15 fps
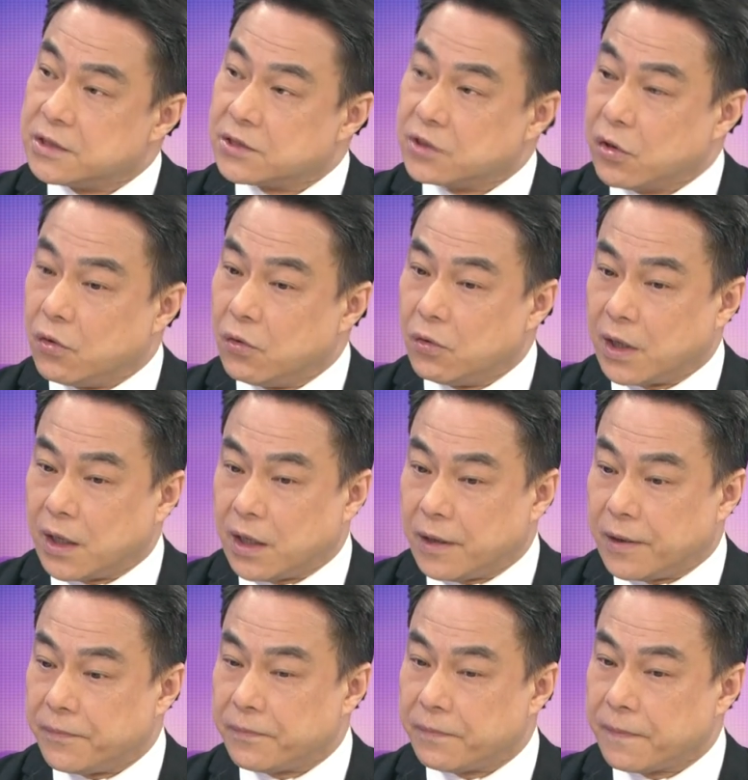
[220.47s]
So
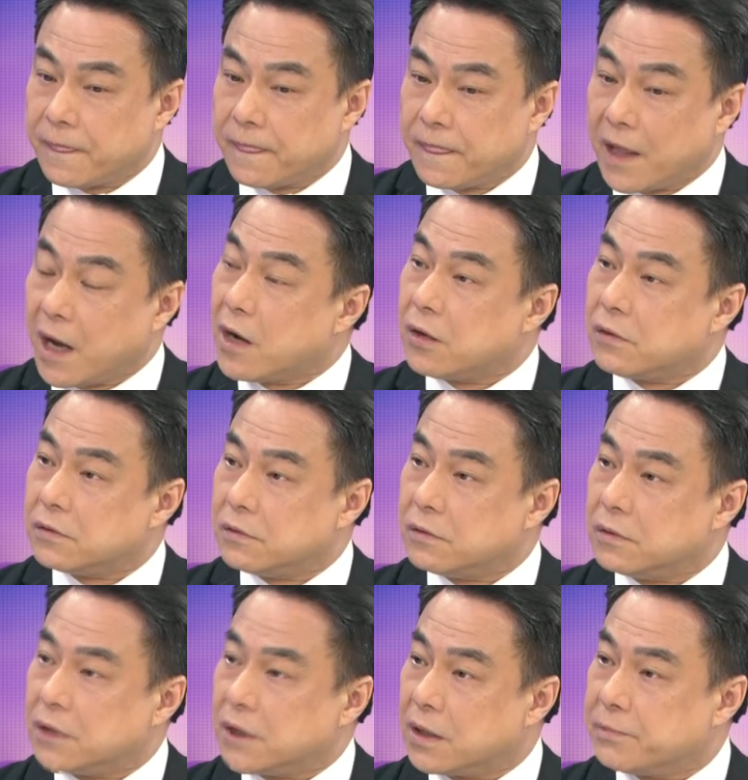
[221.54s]
um, now
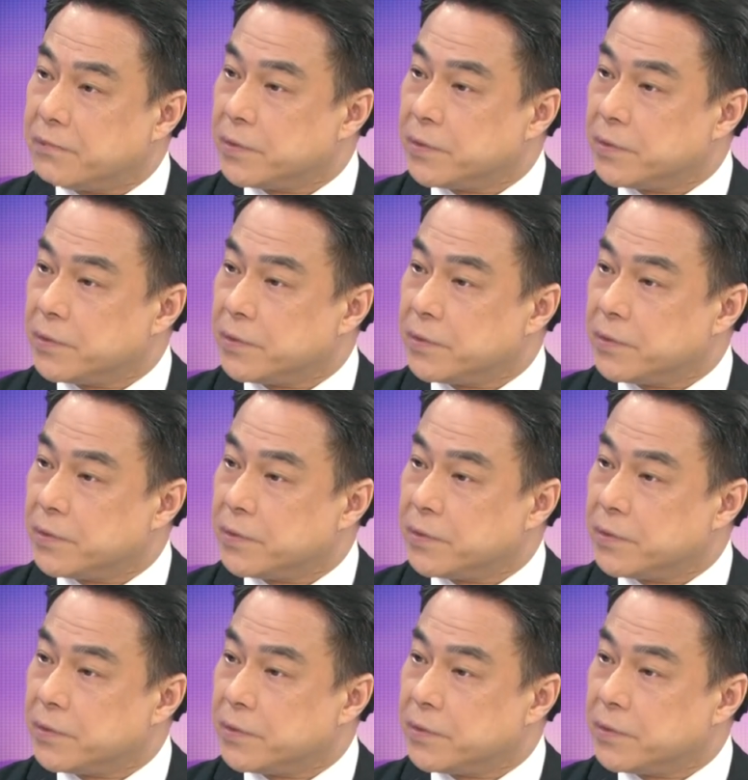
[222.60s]
uh,